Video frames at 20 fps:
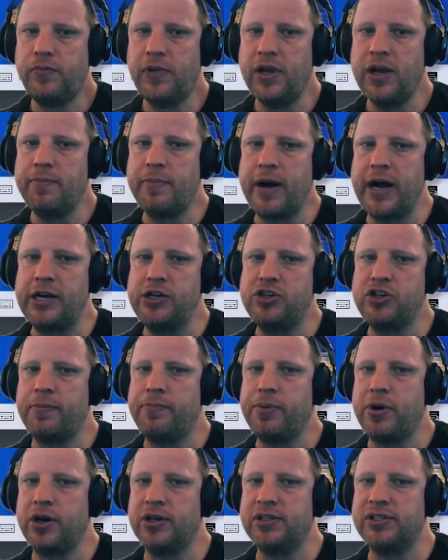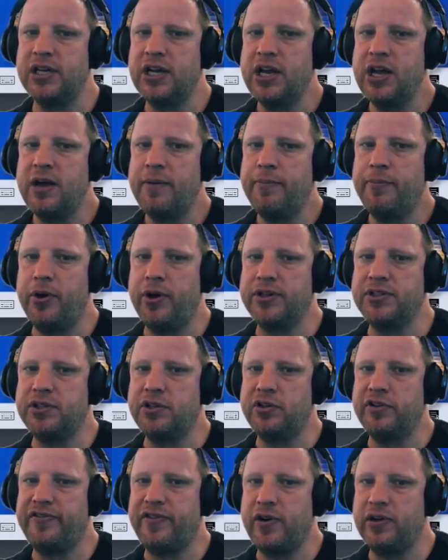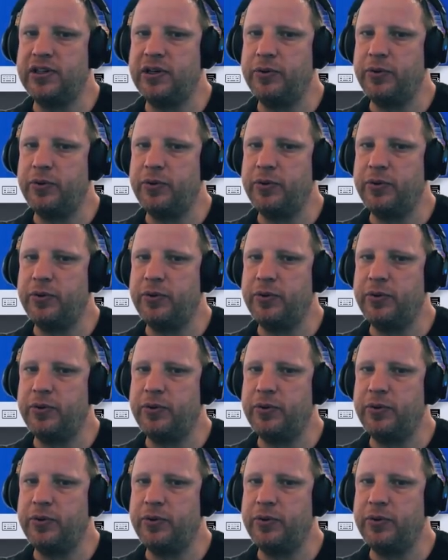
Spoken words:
my Dropbox personal folder,